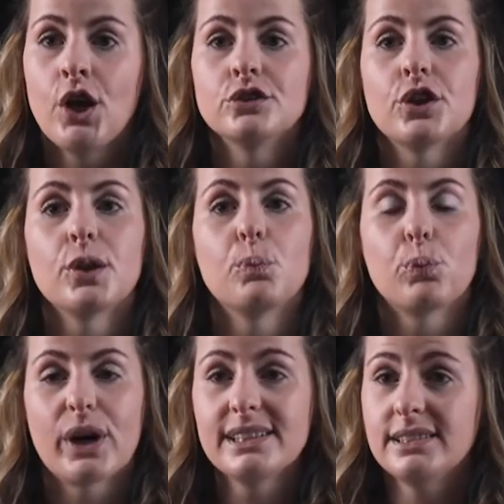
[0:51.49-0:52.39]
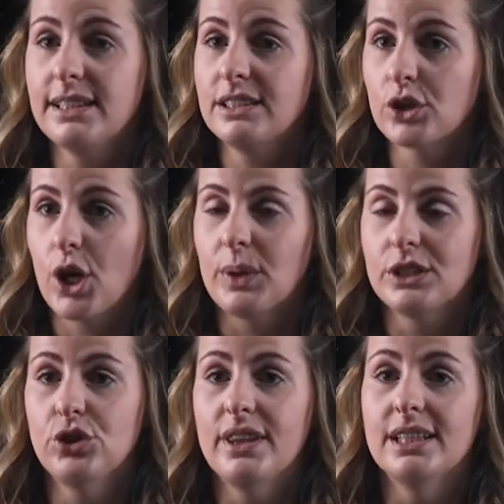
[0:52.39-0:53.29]
So the breast is
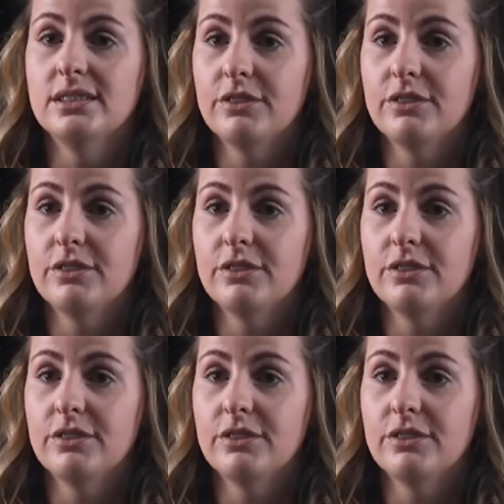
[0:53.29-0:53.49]
going to then